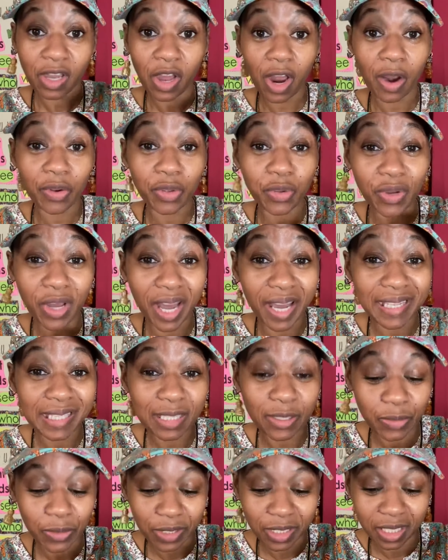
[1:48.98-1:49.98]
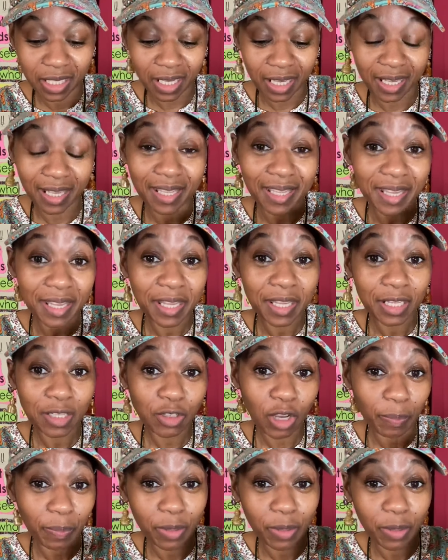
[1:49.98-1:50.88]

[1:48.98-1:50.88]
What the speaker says: how are you guys doing today? Drop